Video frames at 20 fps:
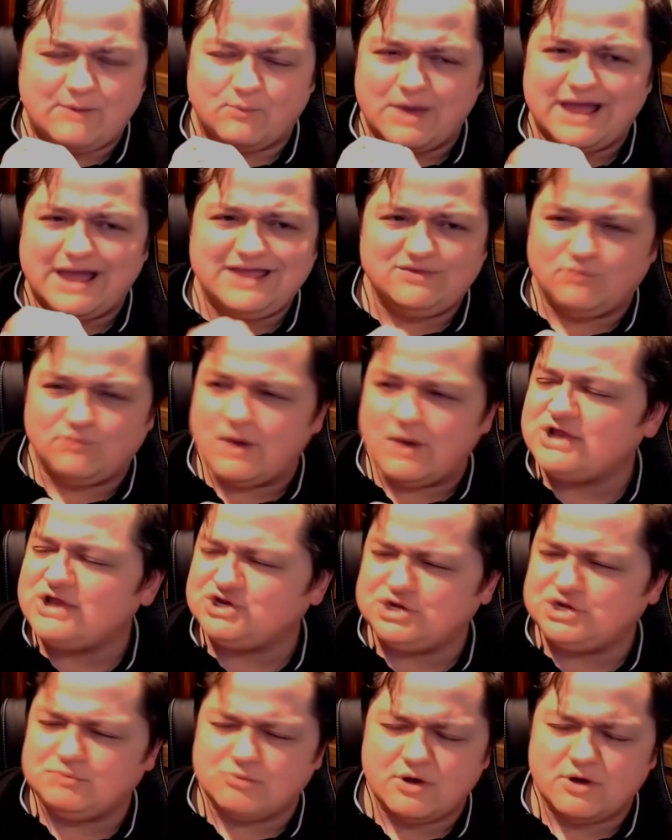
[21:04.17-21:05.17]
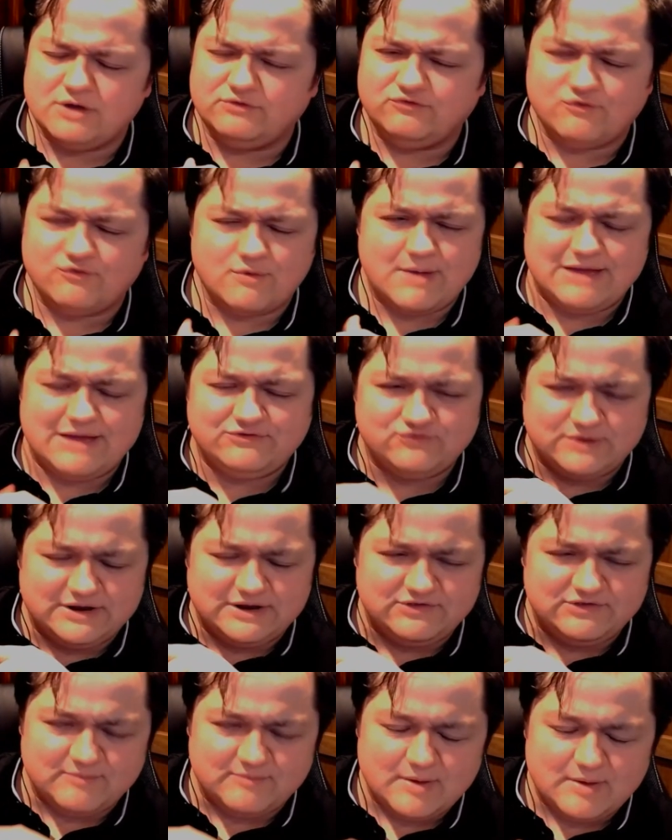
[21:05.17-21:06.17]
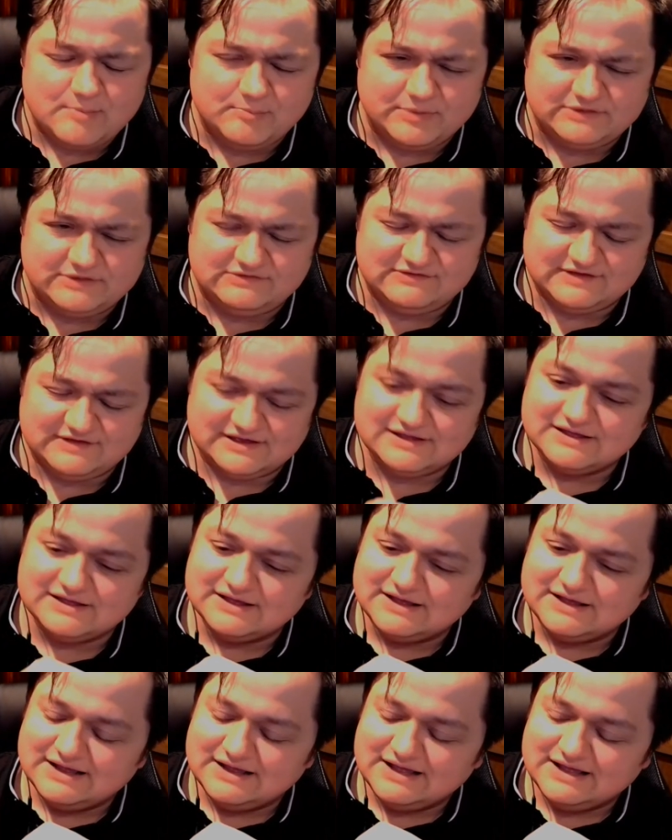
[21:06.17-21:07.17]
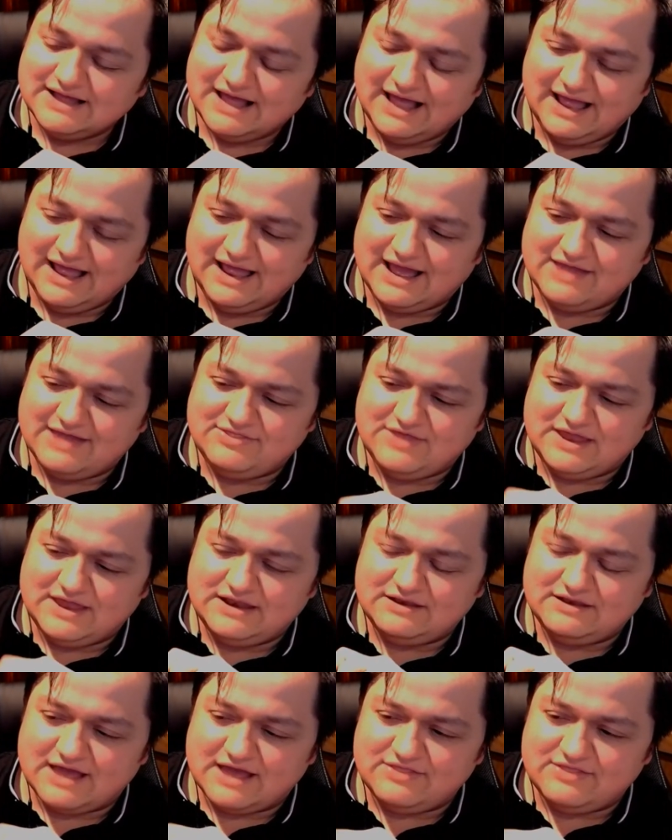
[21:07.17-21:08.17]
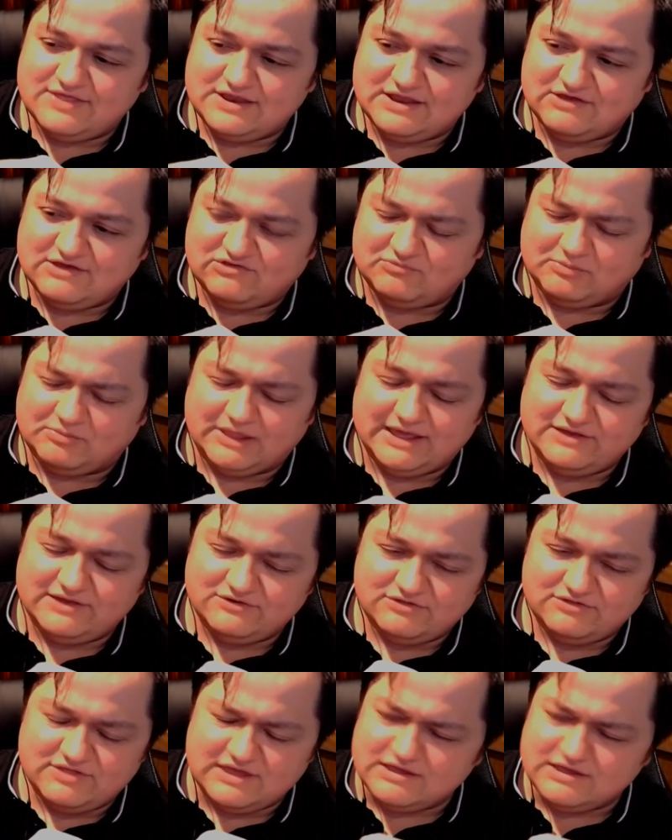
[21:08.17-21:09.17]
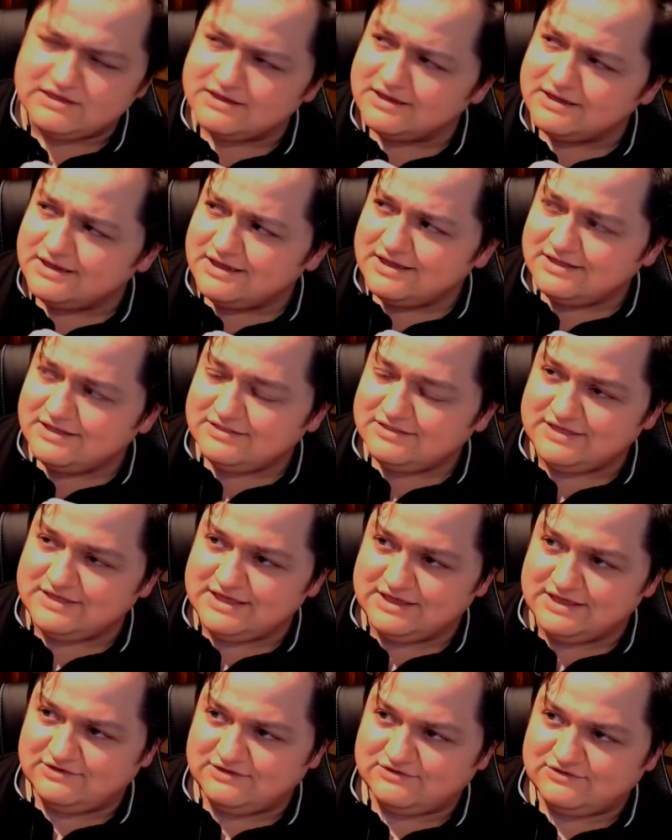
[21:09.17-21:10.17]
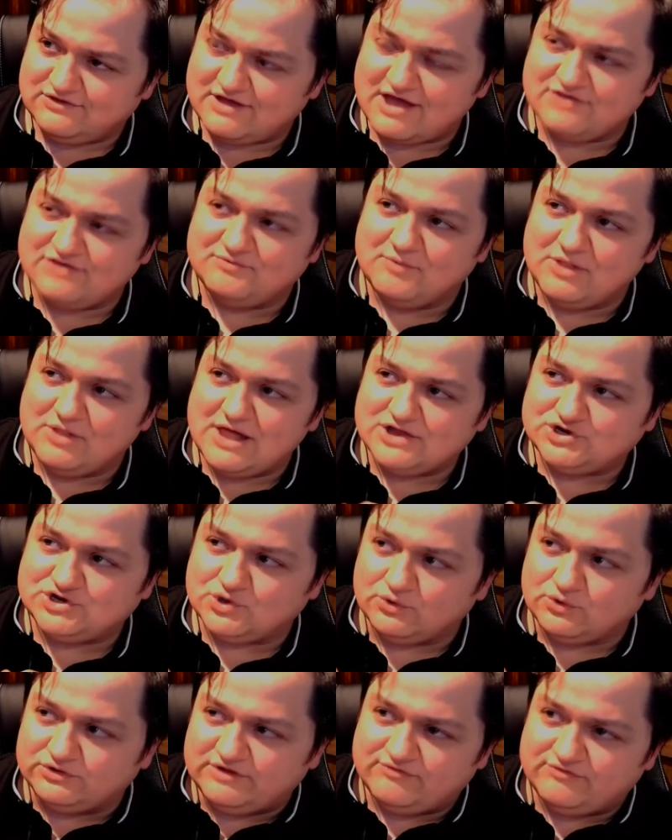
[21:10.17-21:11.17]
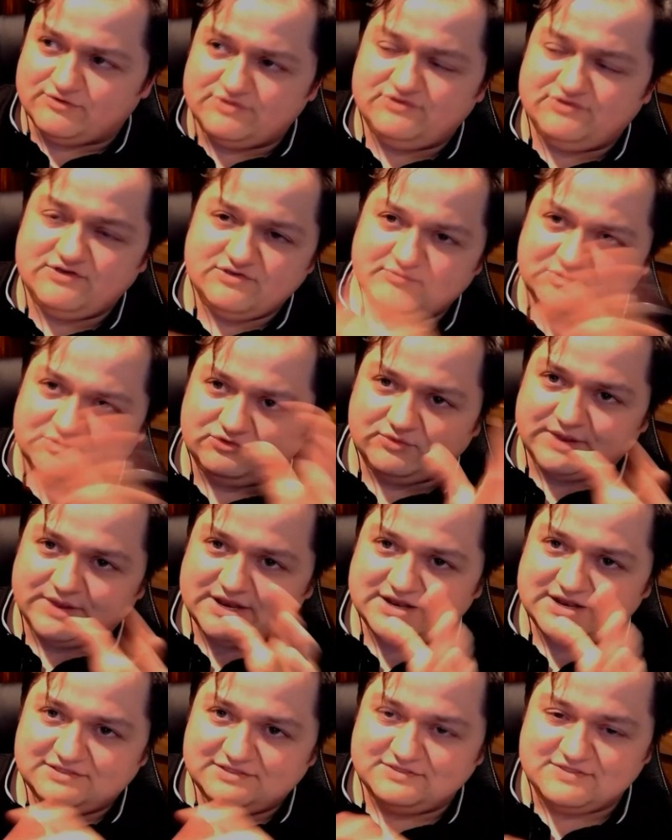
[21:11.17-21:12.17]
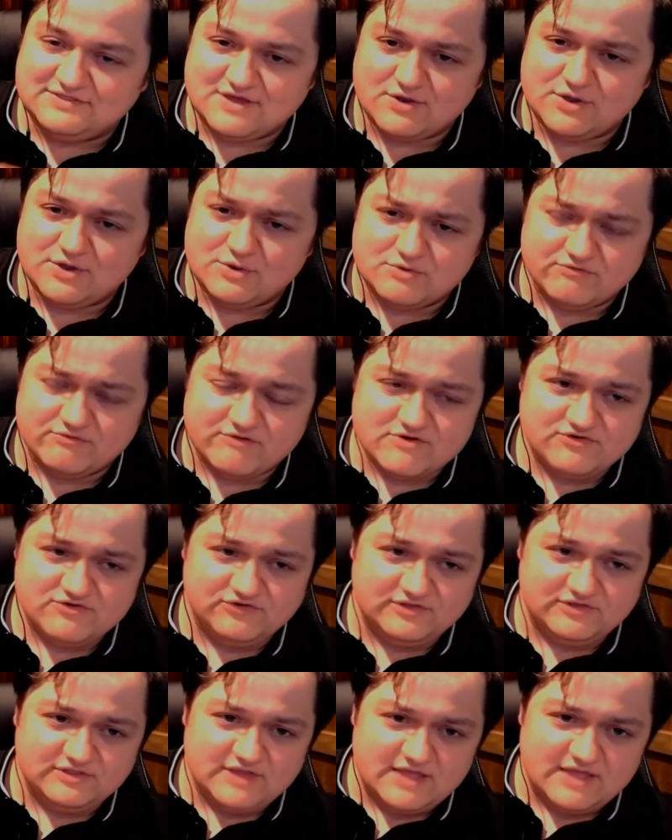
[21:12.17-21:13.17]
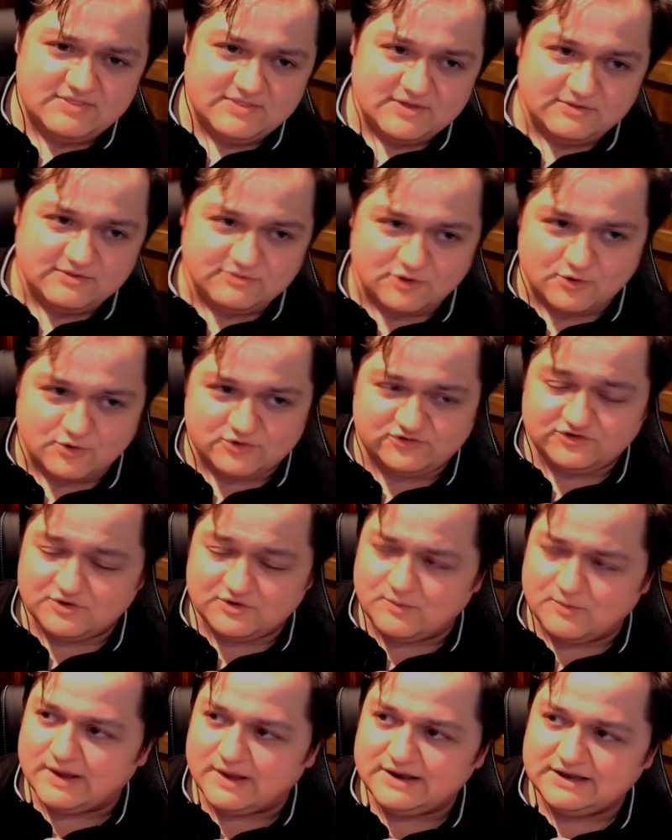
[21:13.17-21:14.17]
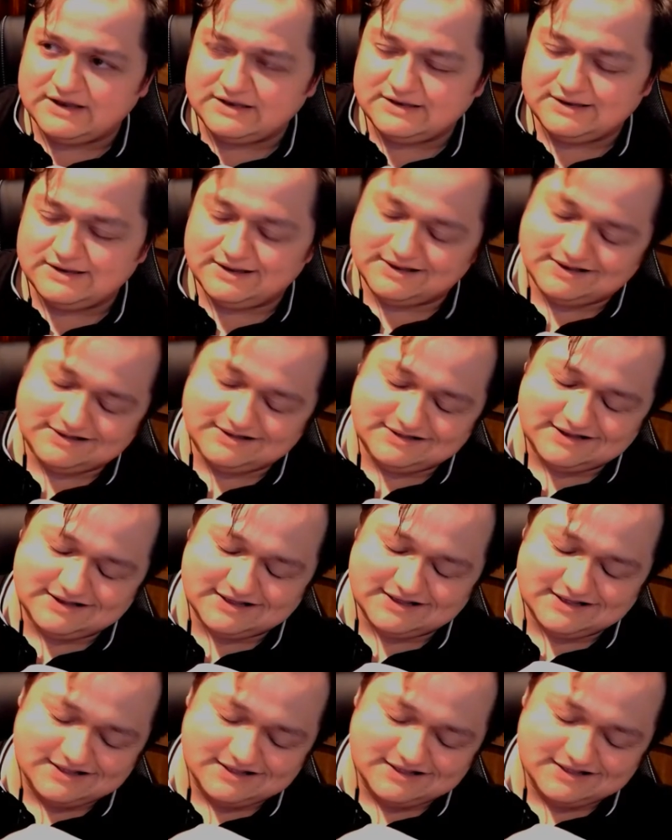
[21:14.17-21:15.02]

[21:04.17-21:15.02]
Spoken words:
why she brought Zoroastrianism up, but I then explained the cosmological differences between their universe and the Christian one, and